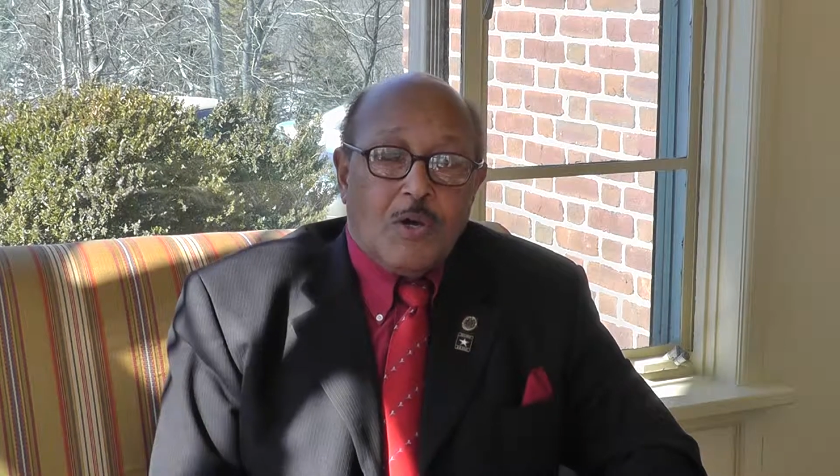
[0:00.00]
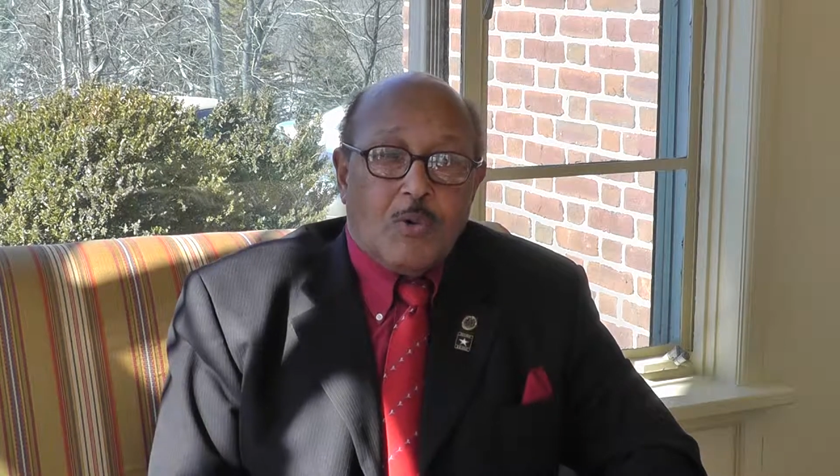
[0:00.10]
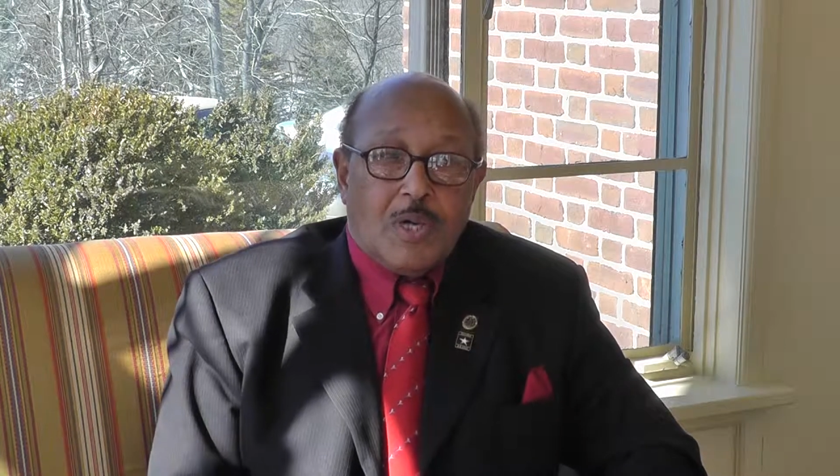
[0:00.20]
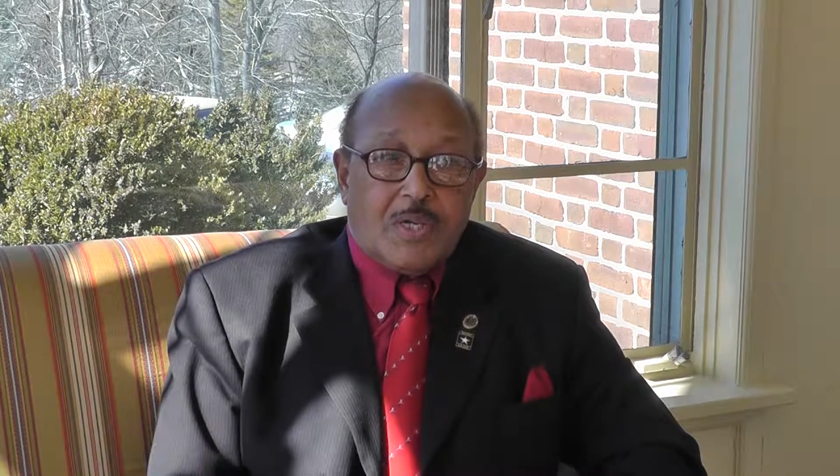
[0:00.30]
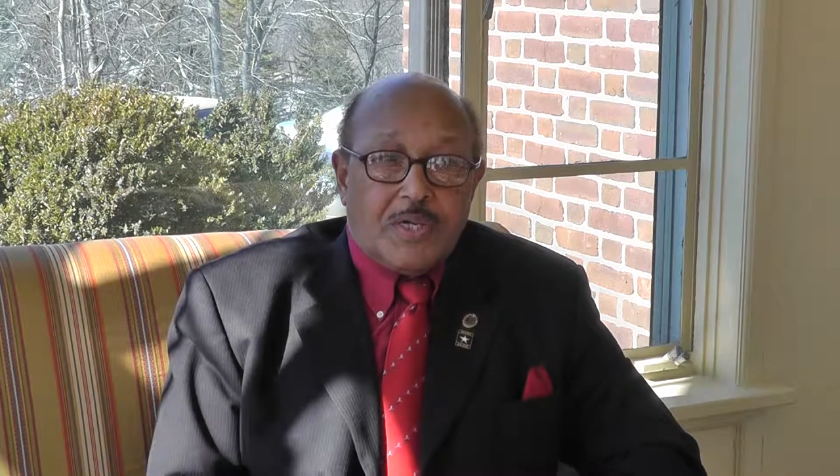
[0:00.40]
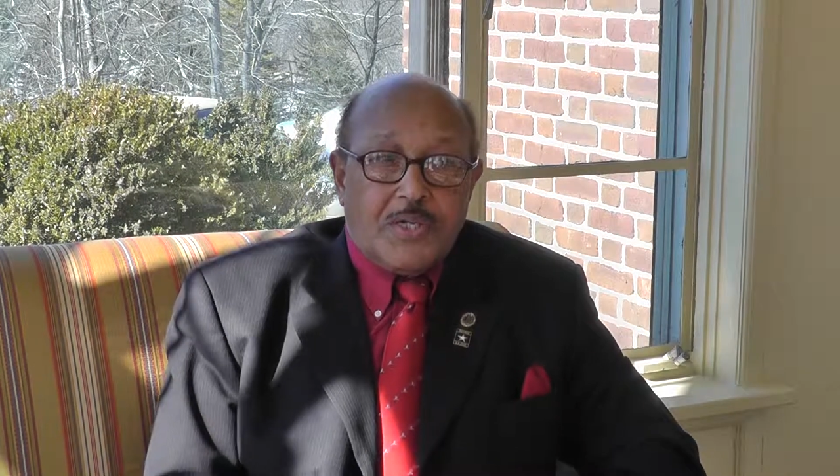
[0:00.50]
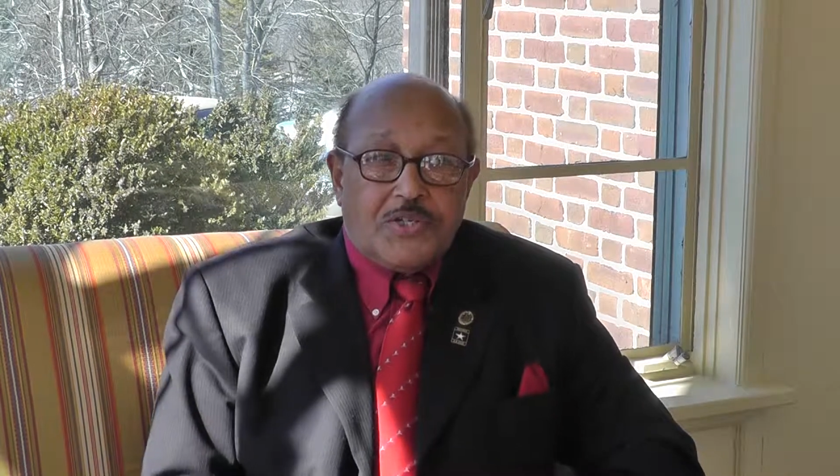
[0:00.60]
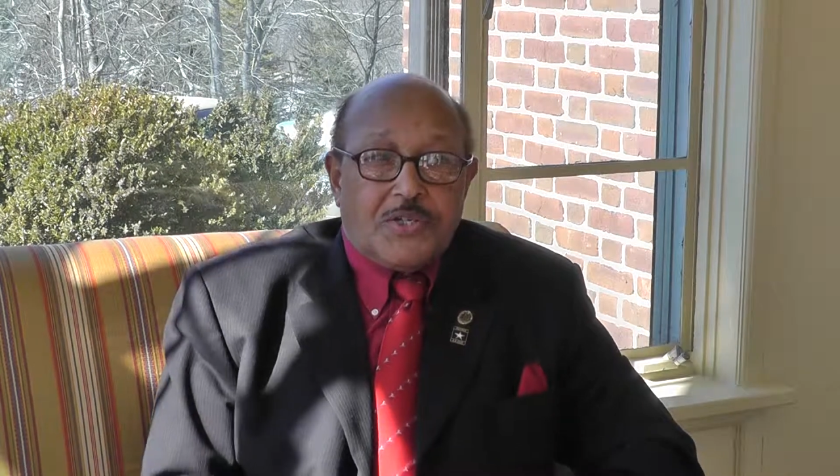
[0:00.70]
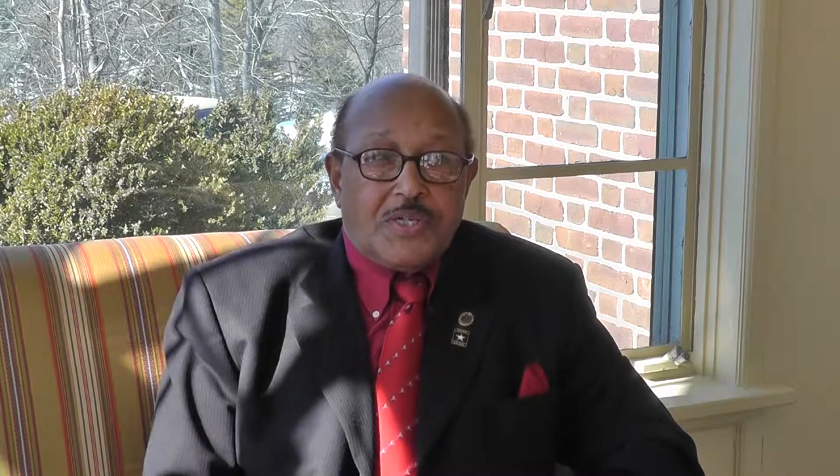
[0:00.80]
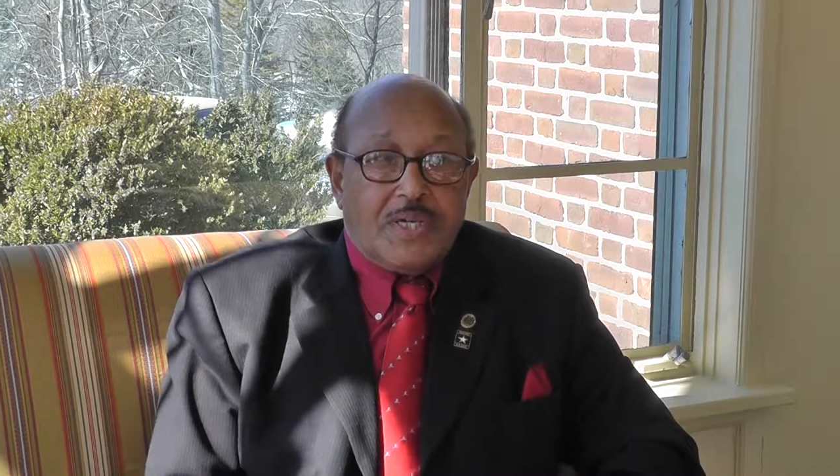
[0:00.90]
Well,
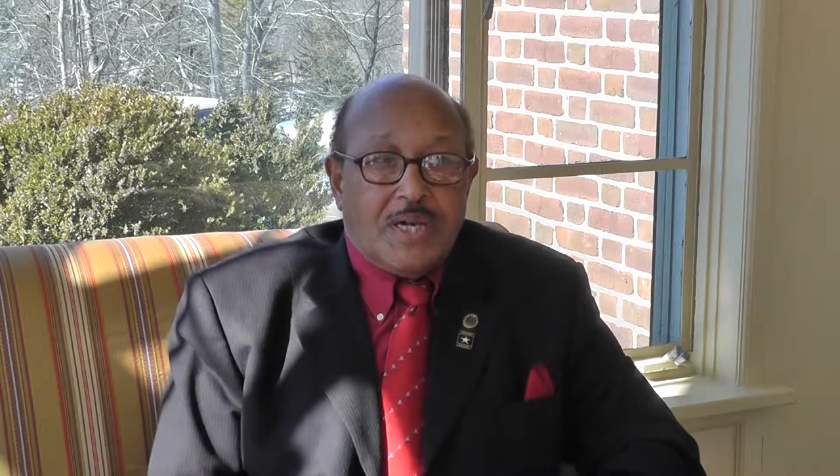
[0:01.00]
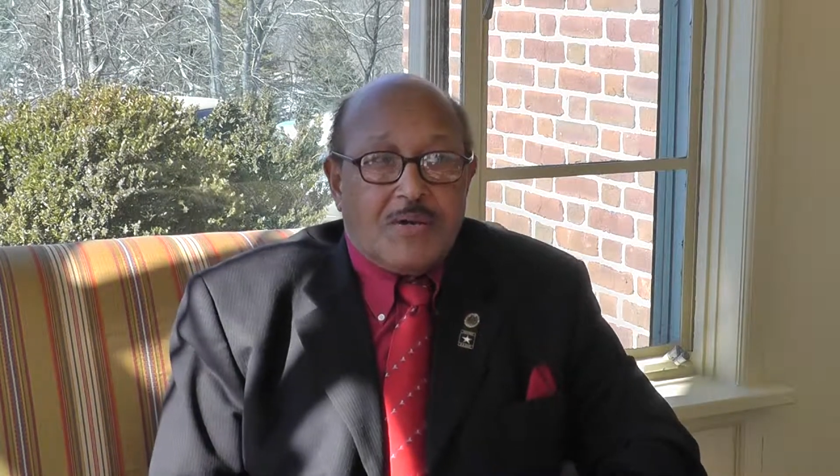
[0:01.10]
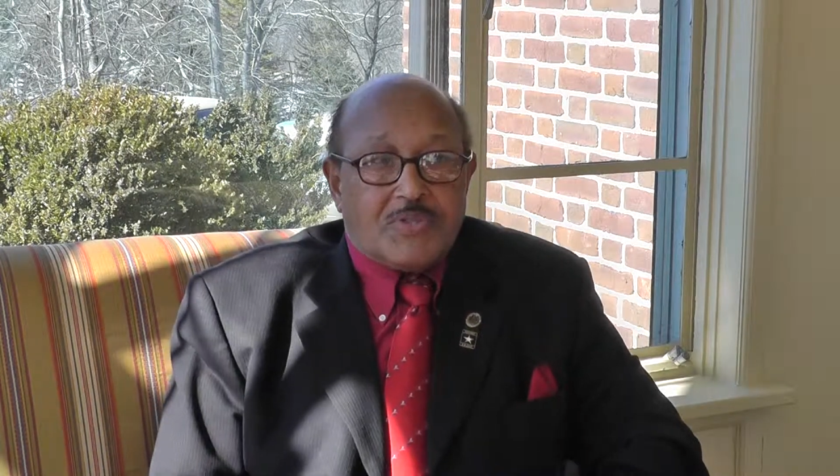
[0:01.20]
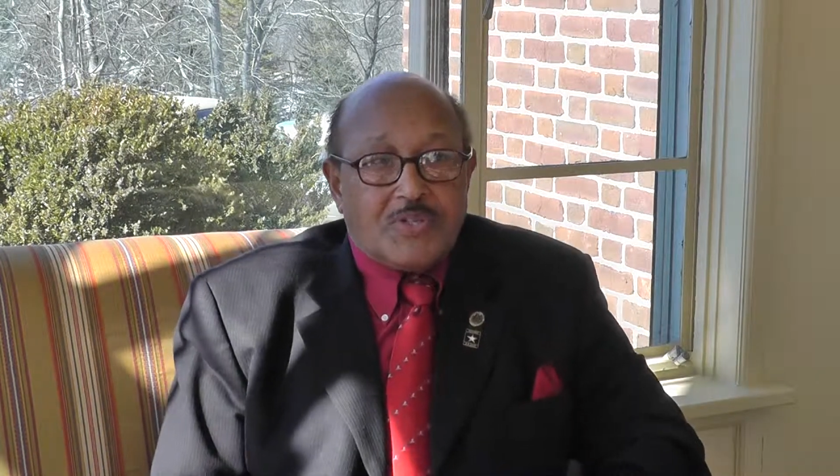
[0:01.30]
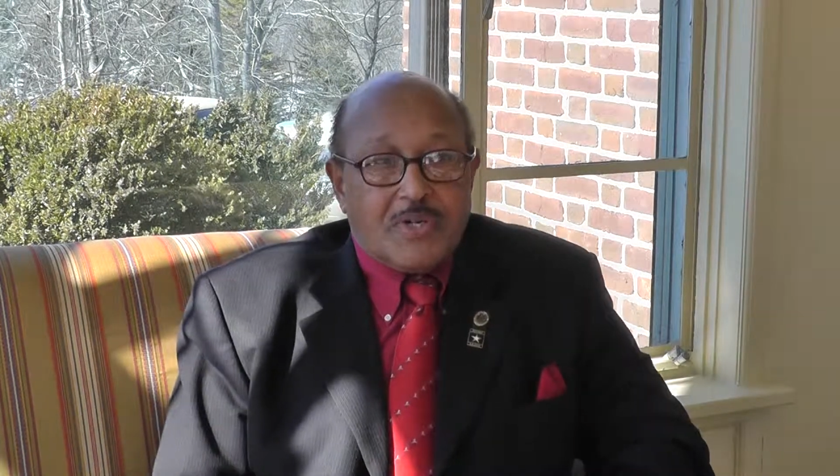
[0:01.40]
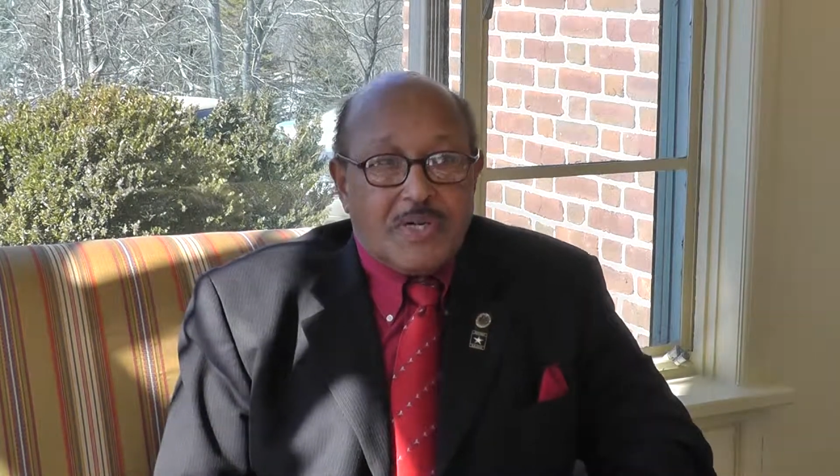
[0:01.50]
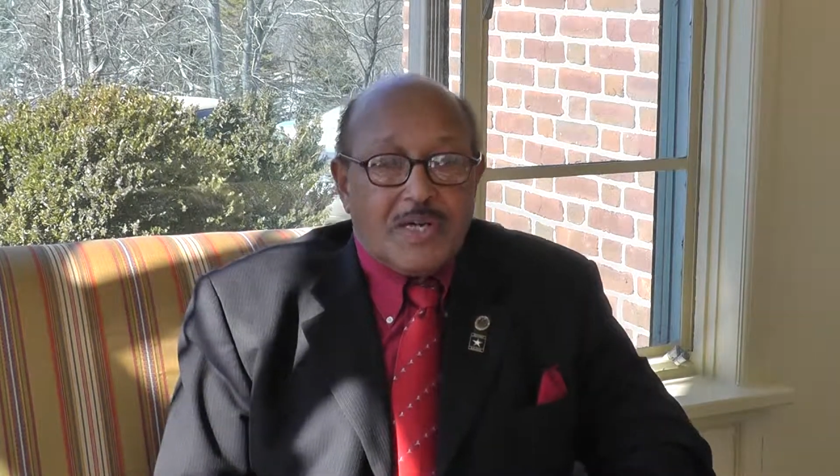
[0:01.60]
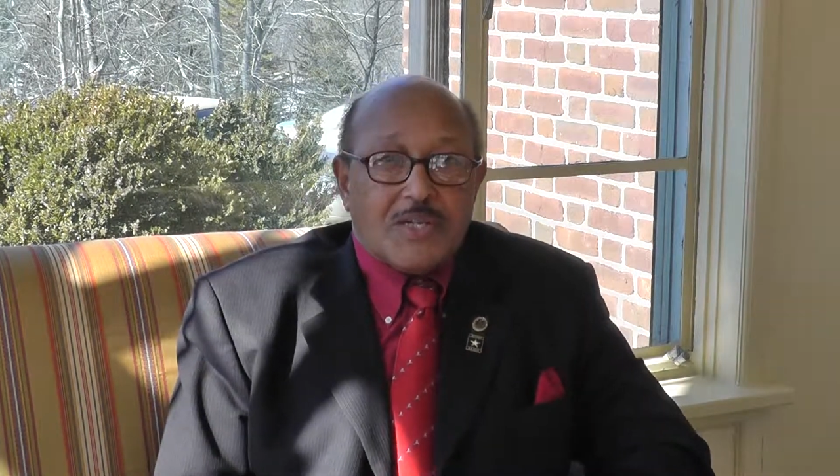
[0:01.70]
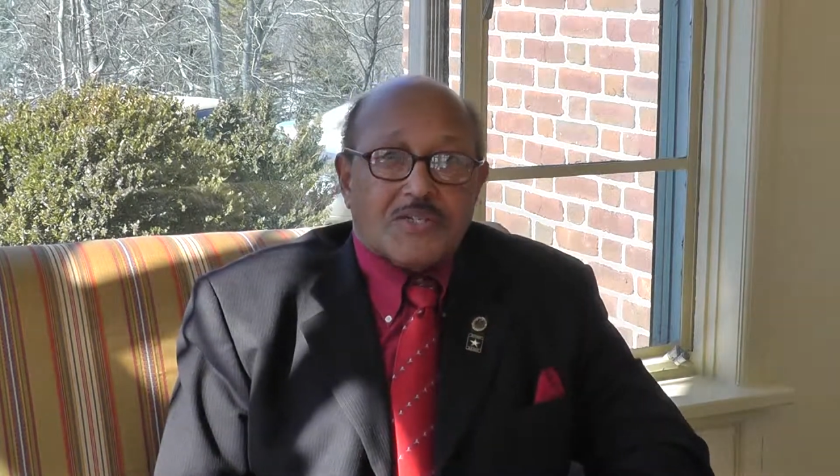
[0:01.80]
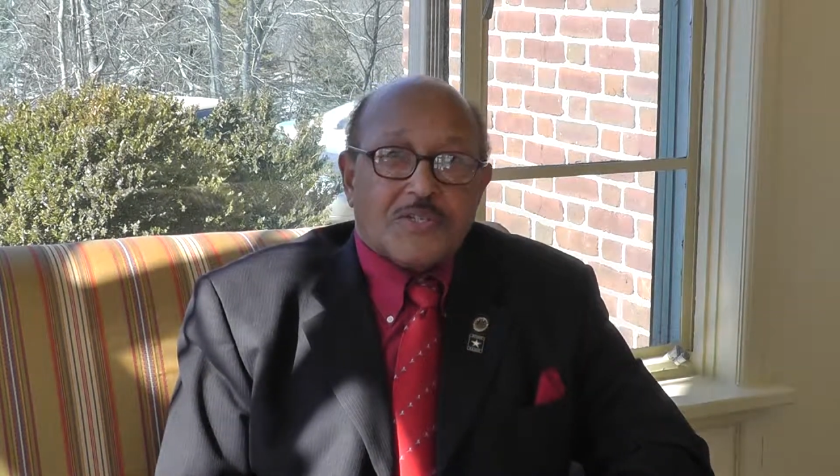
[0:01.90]
initially I started
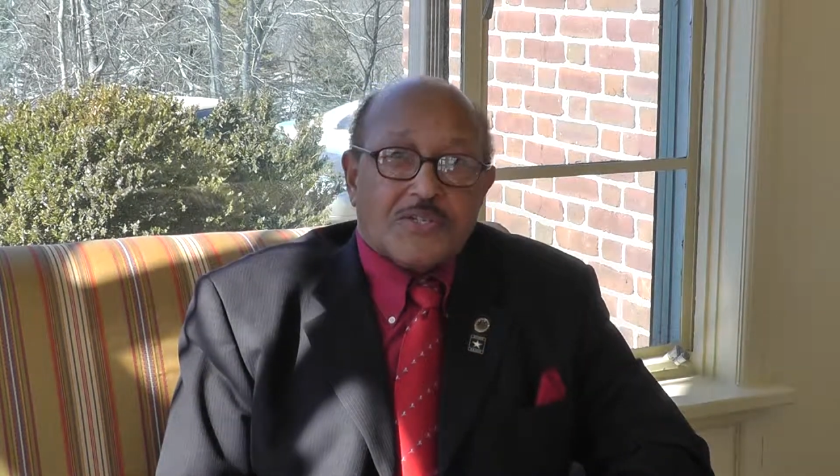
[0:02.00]
out as the